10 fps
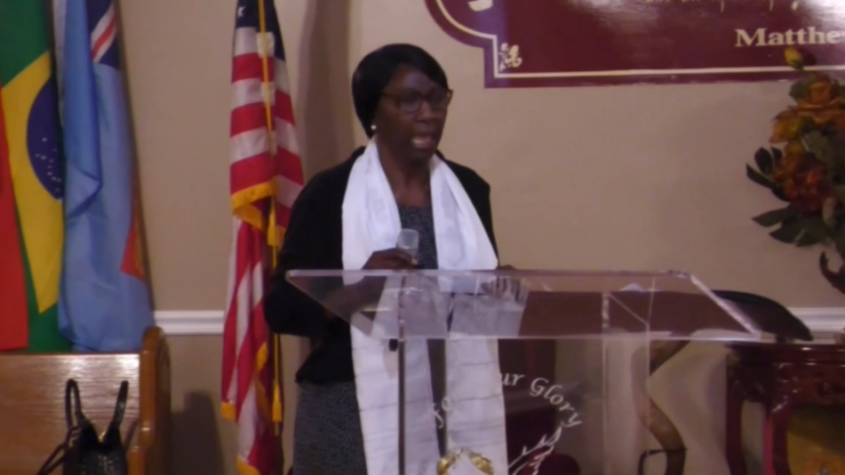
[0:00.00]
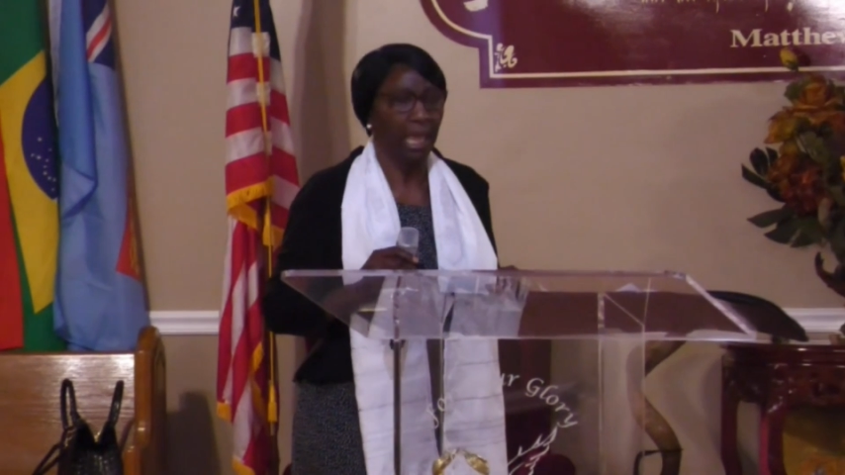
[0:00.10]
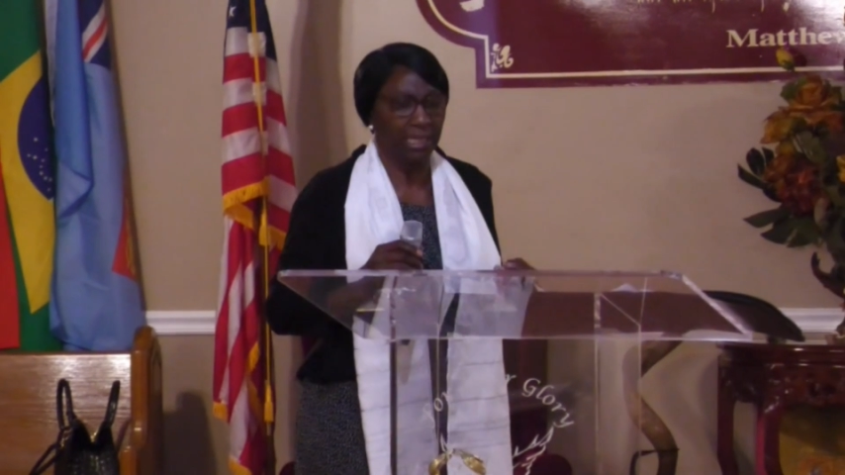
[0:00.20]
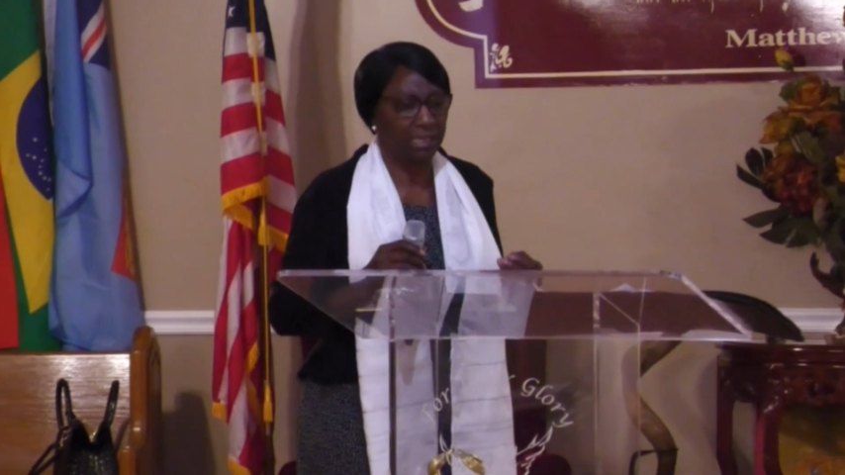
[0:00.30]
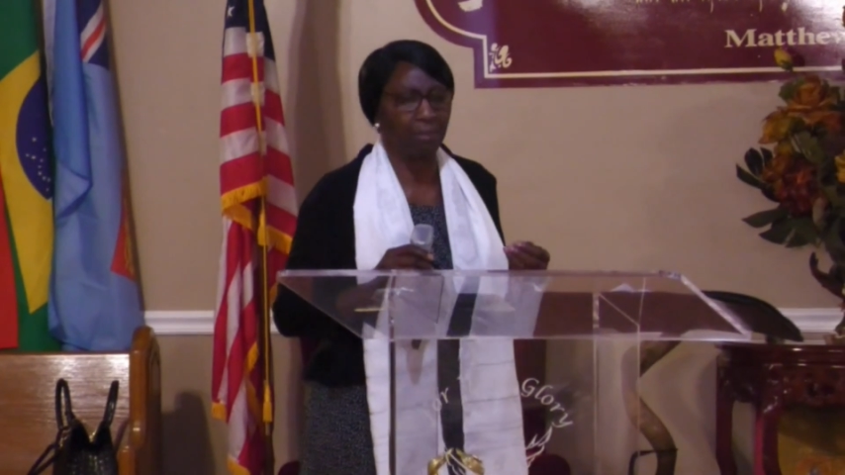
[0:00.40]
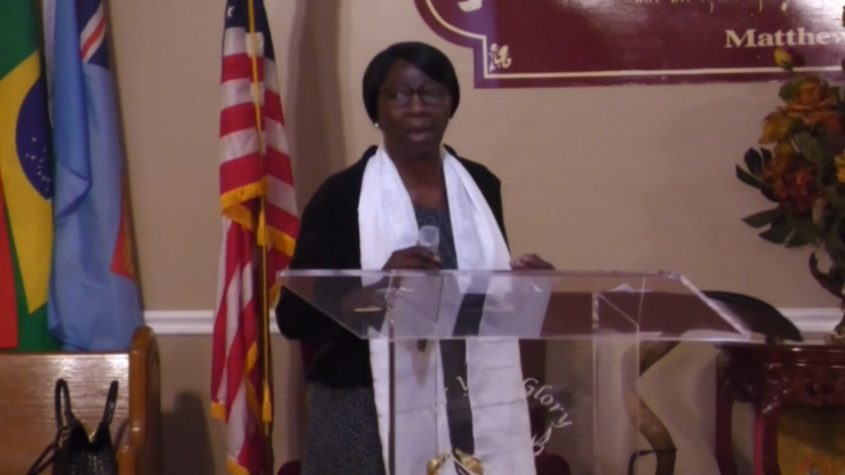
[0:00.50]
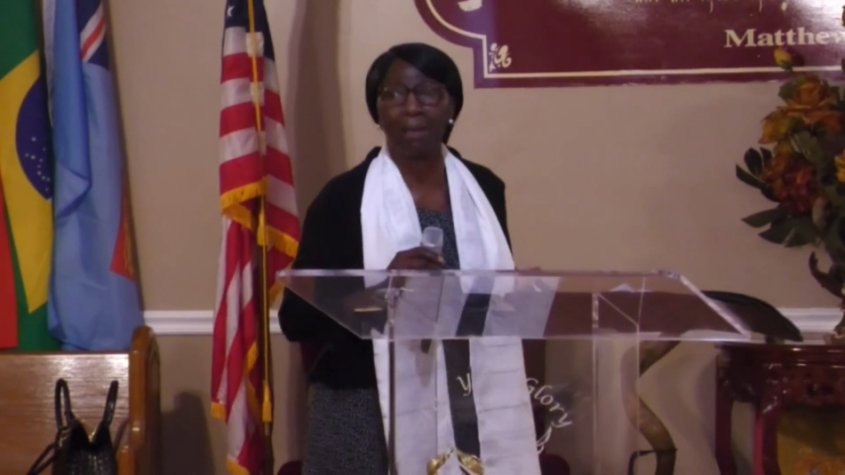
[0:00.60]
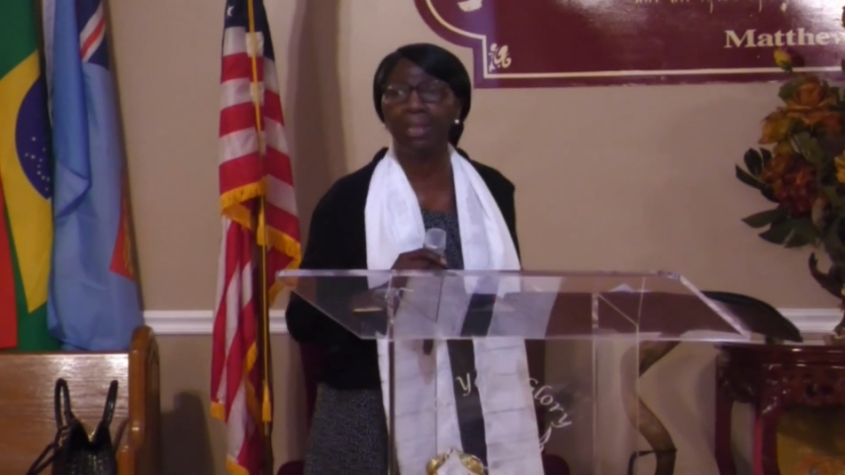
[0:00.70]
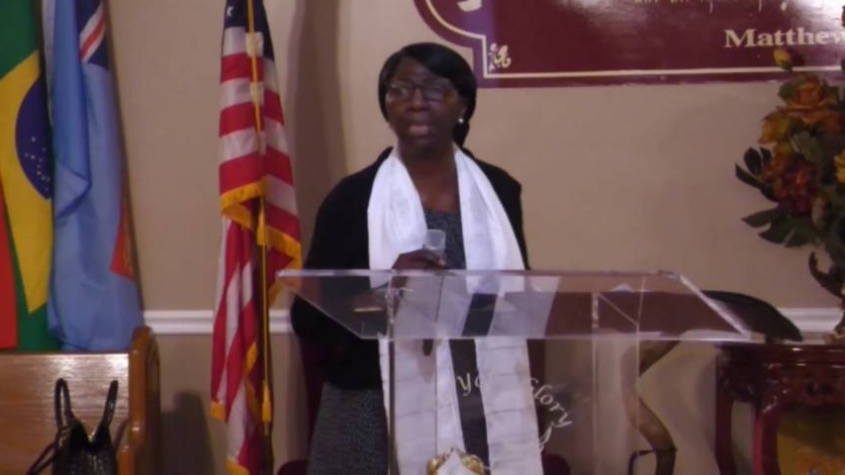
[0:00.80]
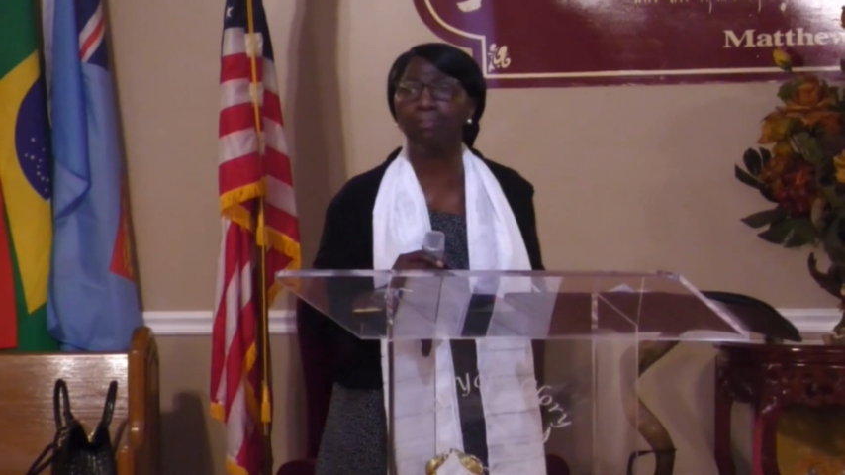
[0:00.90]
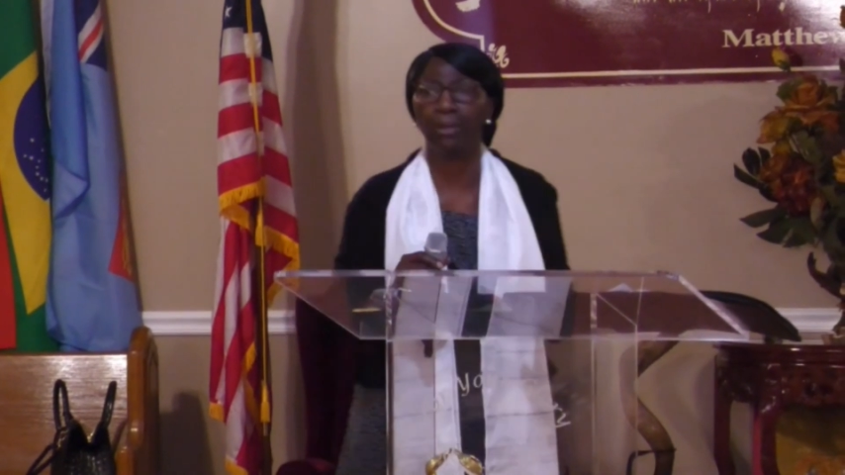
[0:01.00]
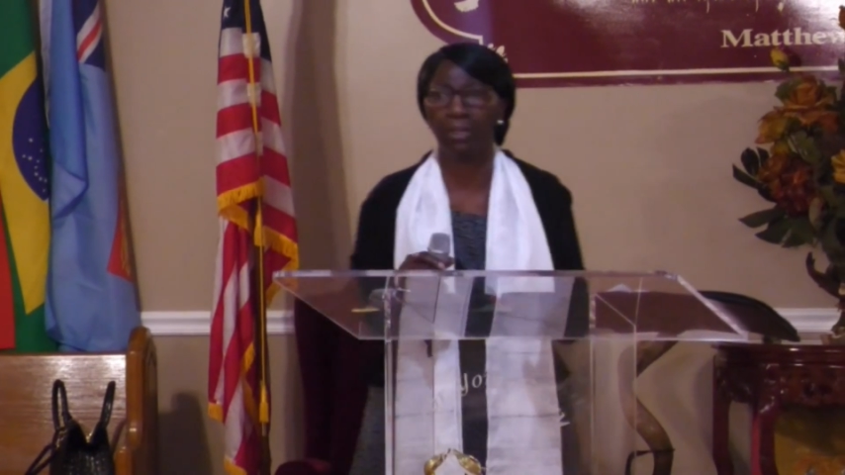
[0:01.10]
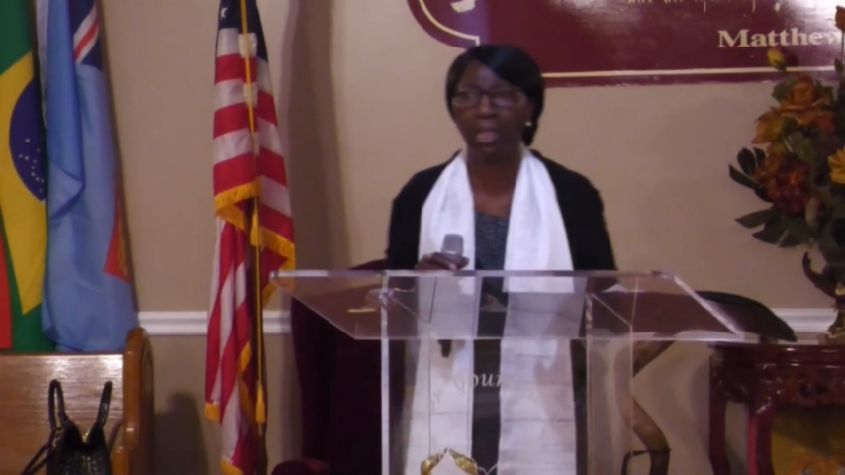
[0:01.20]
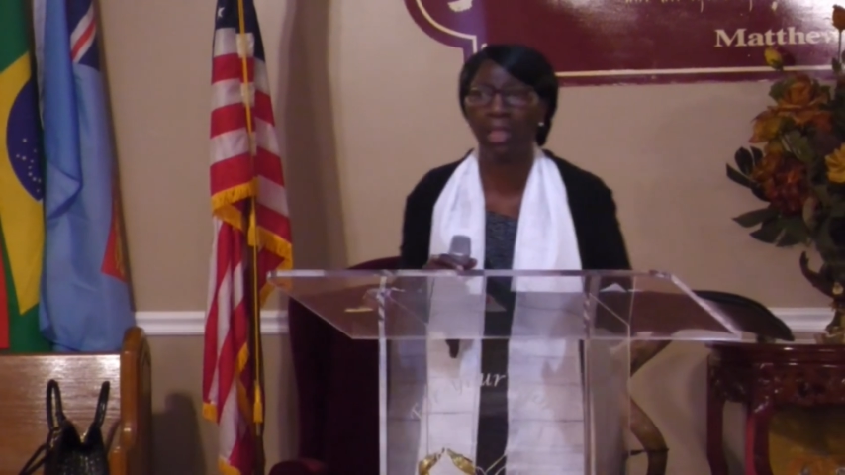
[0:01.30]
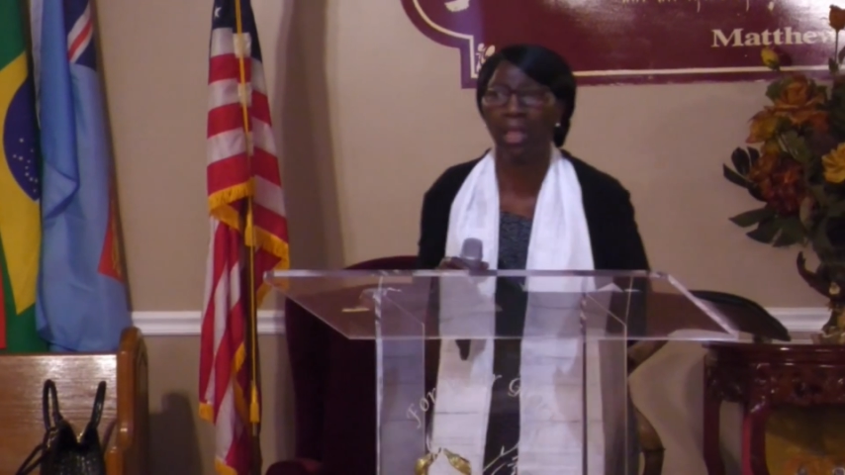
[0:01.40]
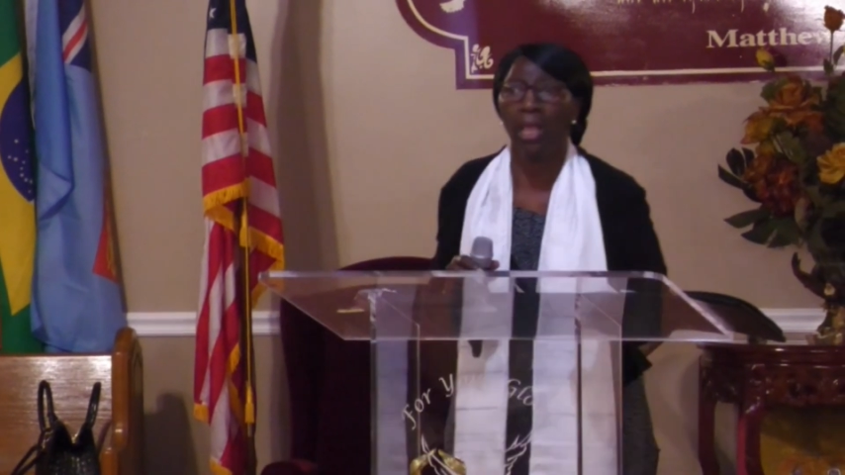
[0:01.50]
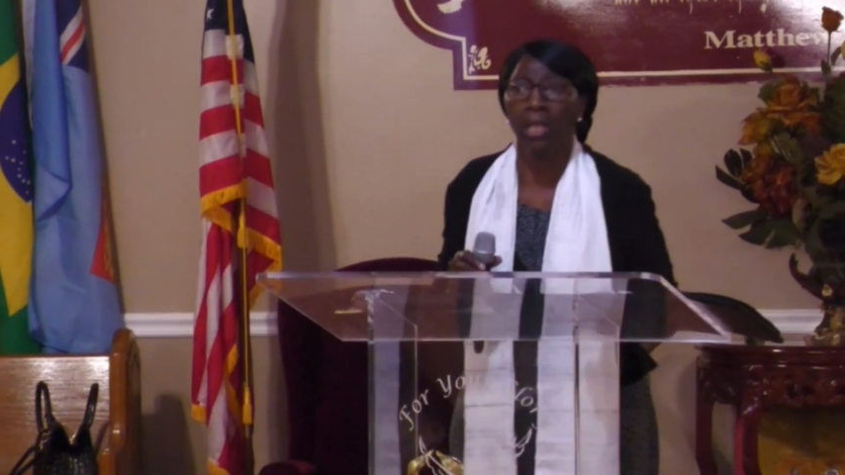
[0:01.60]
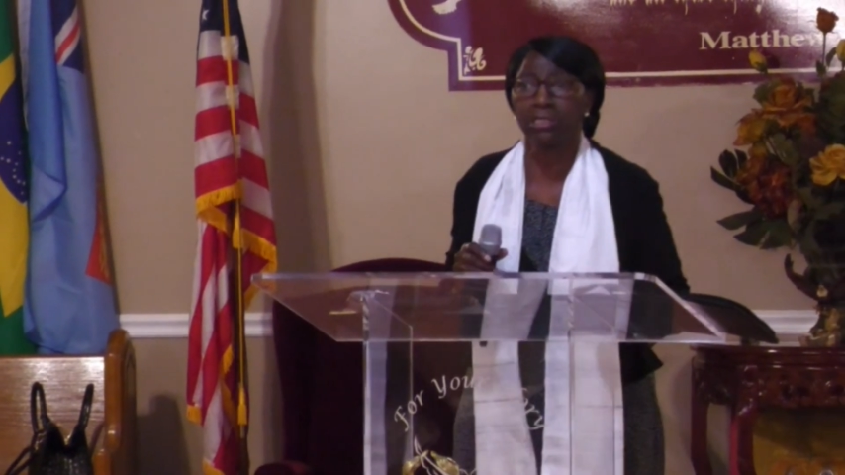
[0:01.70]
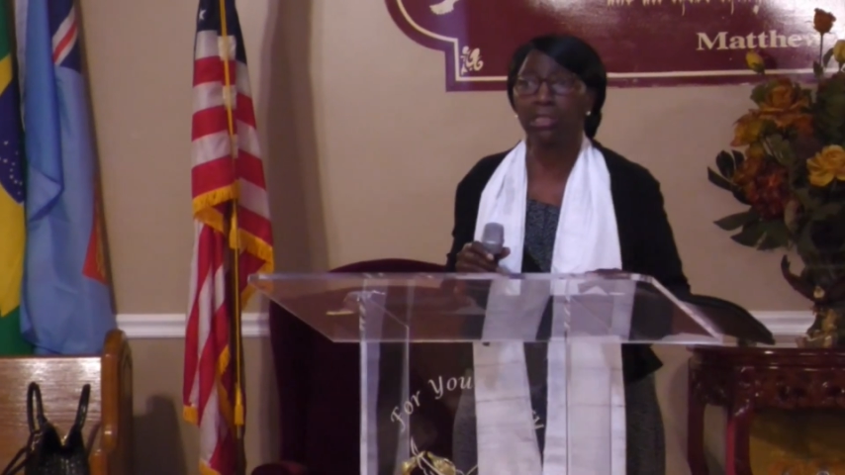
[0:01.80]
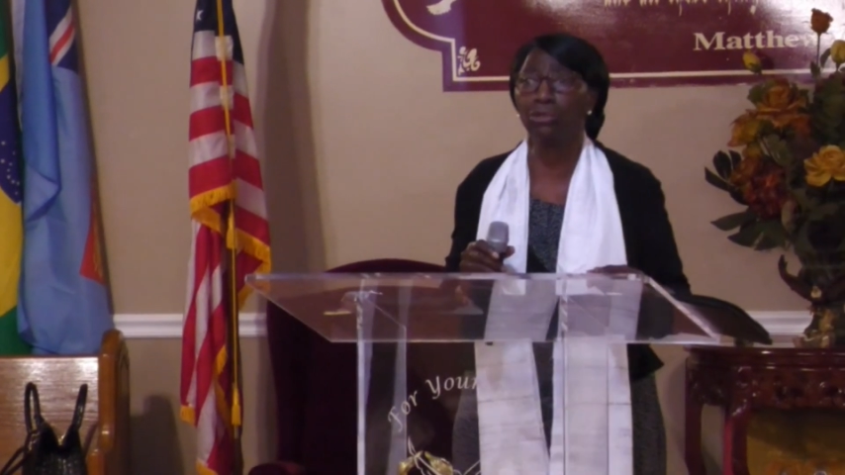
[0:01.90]
He said, my people
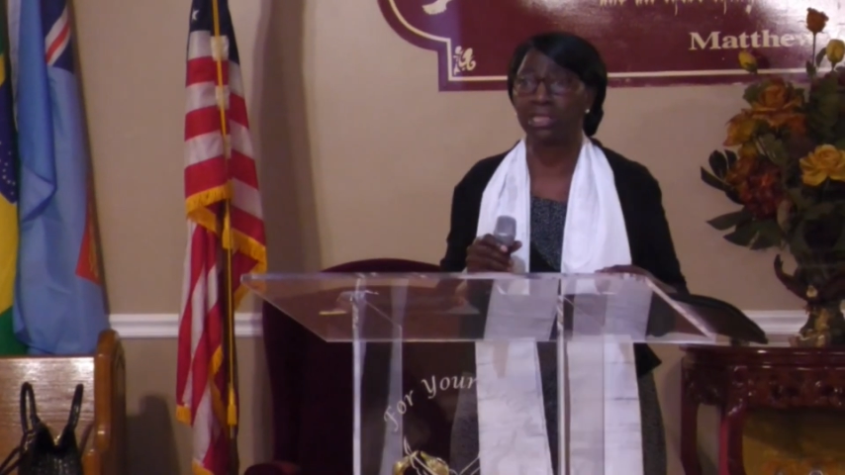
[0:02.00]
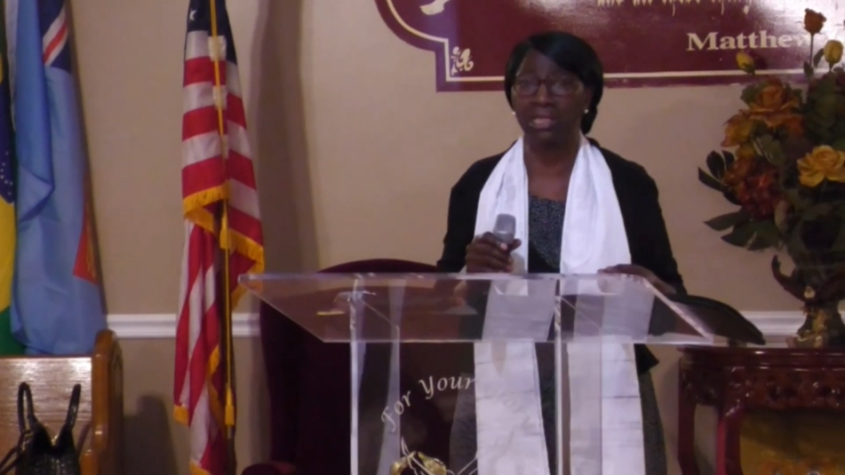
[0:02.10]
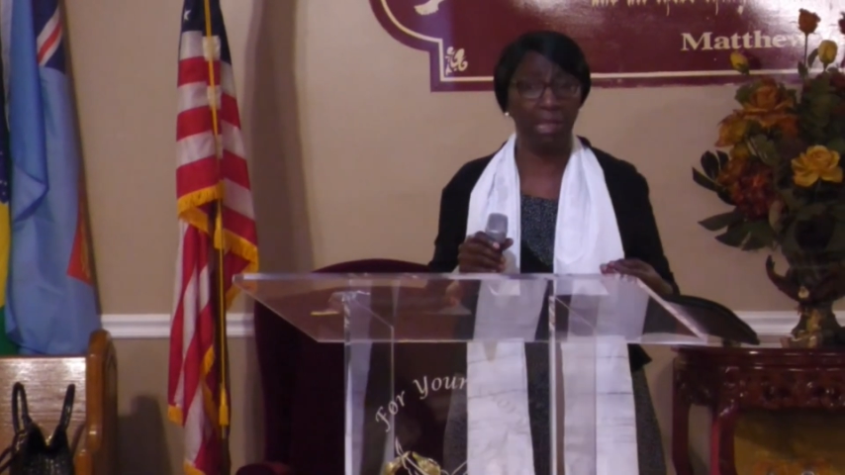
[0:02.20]
is losing